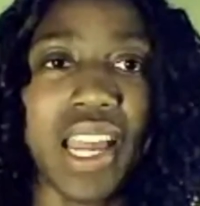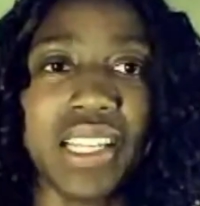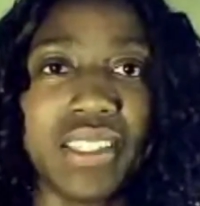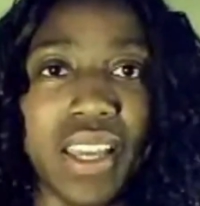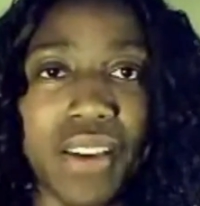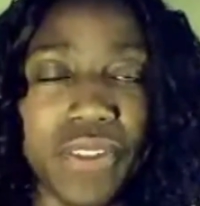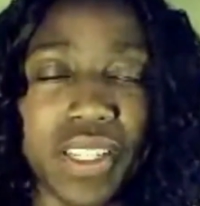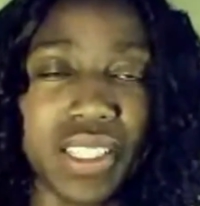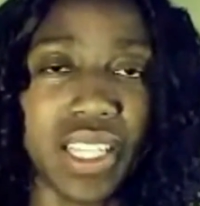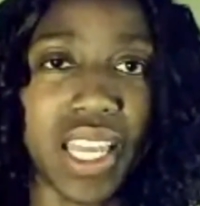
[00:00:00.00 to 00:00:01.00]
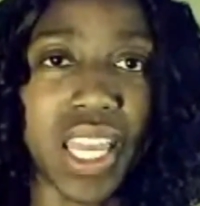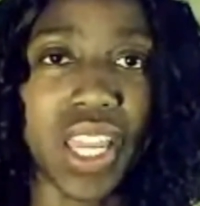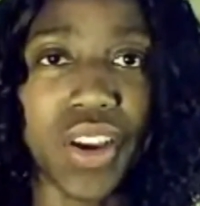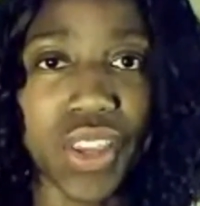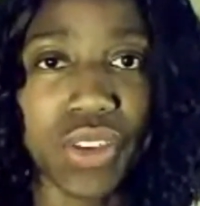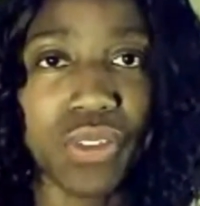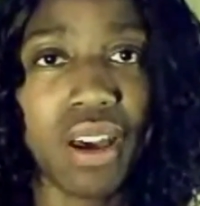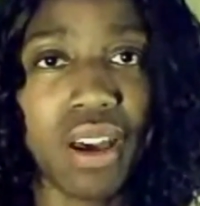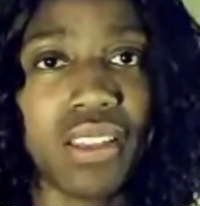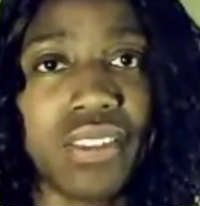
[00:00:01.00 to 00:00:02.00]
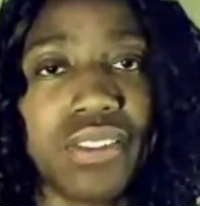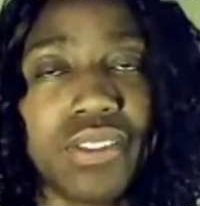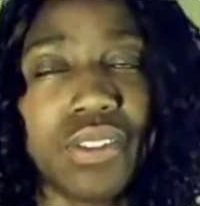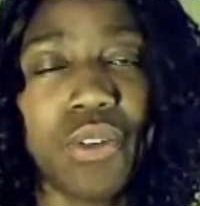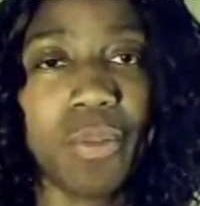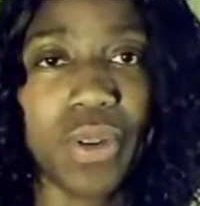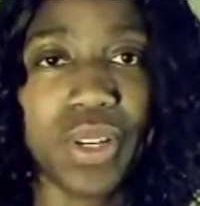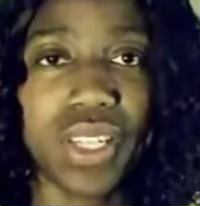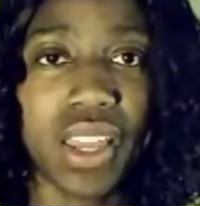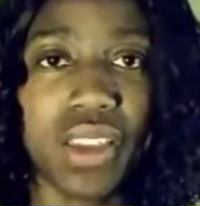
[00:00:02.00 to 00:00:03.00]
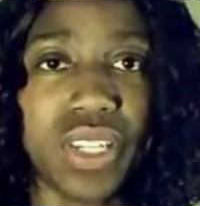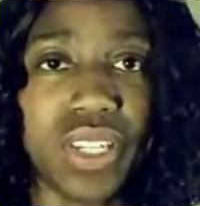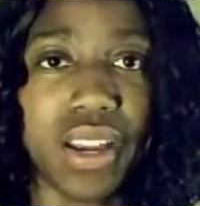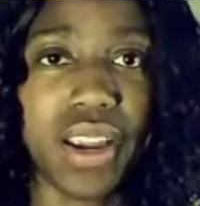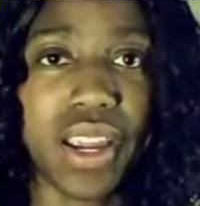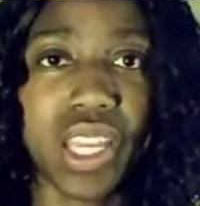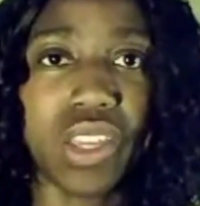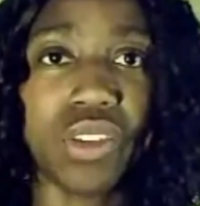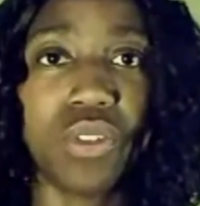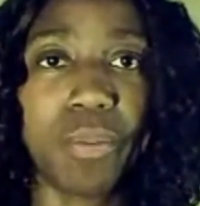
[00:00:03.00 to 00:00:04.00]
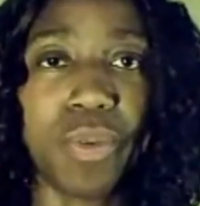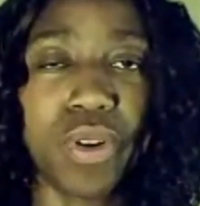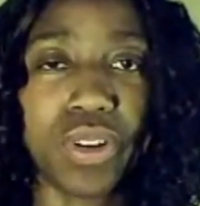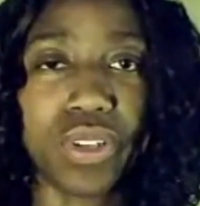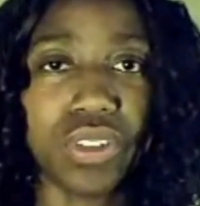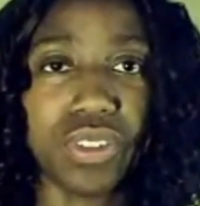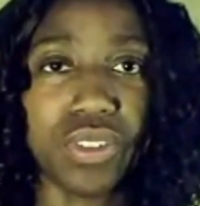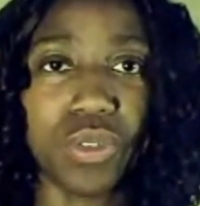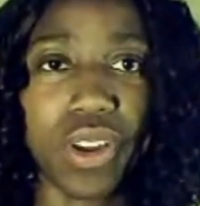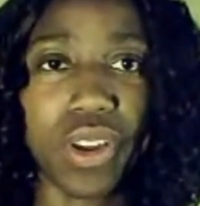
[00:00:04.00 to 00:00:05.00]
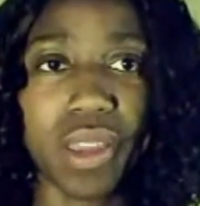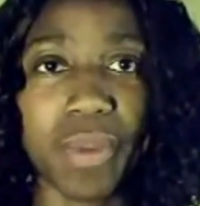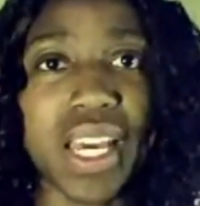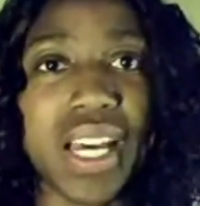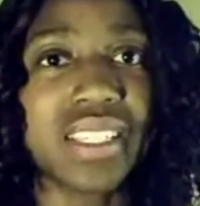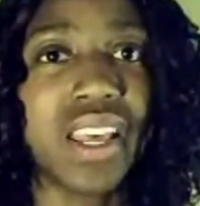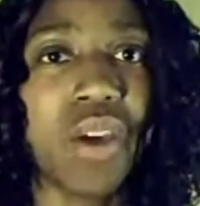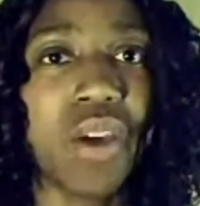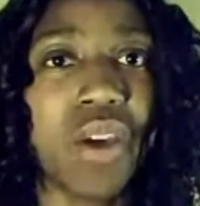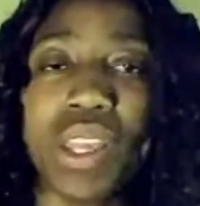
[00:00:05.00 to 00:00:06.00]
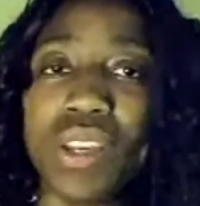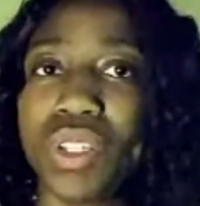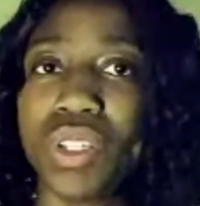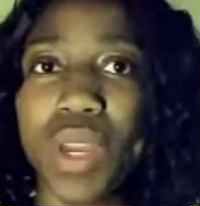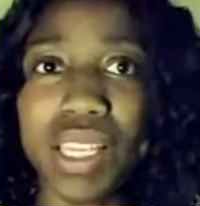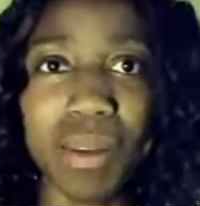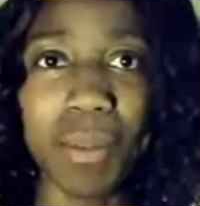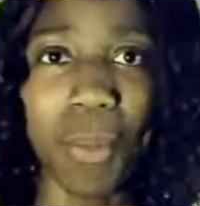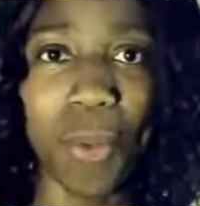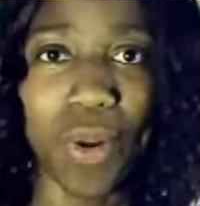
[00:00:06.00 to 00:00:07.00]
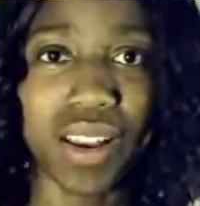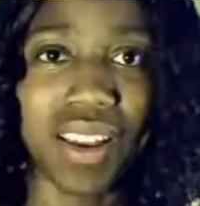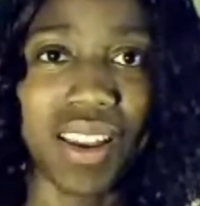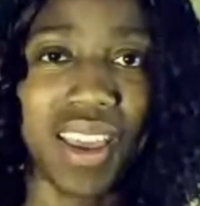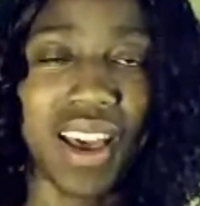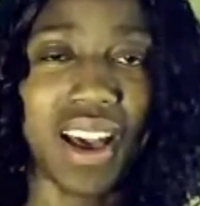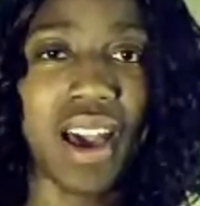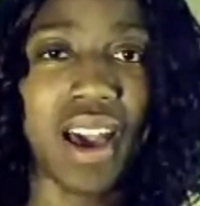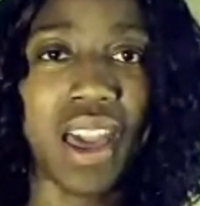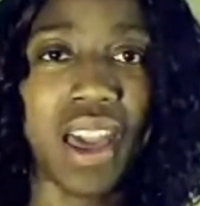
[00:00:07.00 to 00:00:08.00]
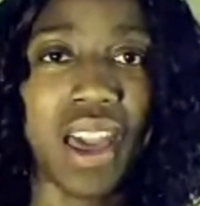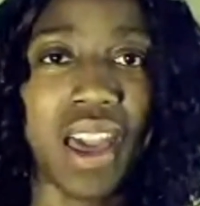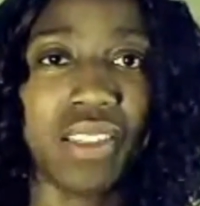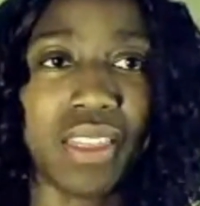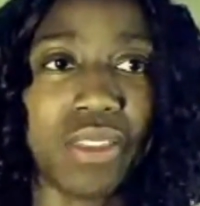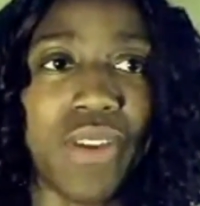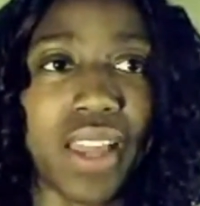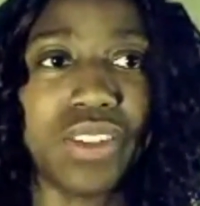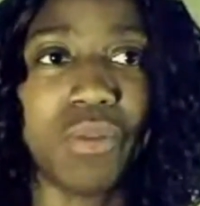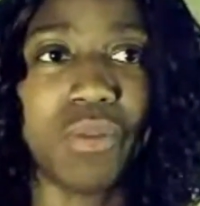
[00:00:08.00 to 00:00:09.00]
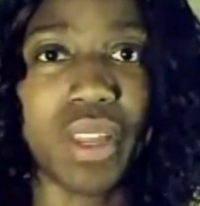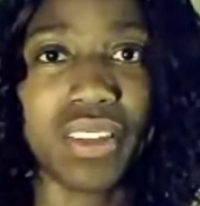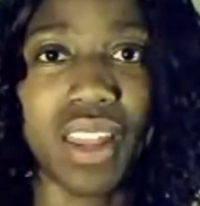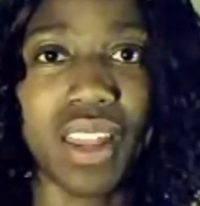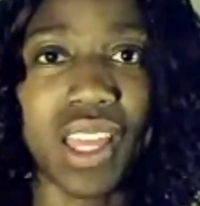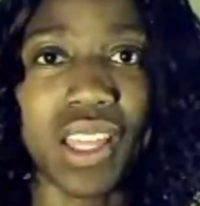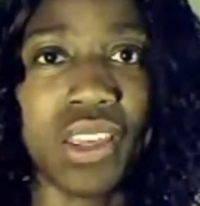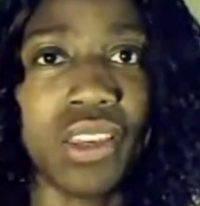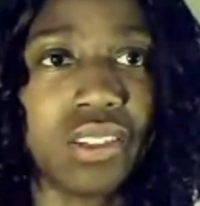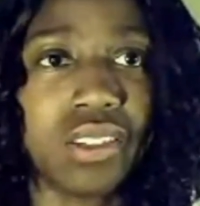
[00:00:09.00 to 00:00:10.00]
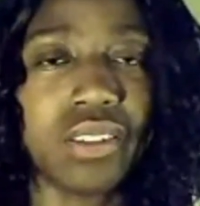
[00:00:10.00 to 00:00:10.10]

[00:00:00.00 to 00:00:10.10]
I definitely hear you. I so appreciate you sharing your personal story, because what you do is important. I like the fact that you mentioned that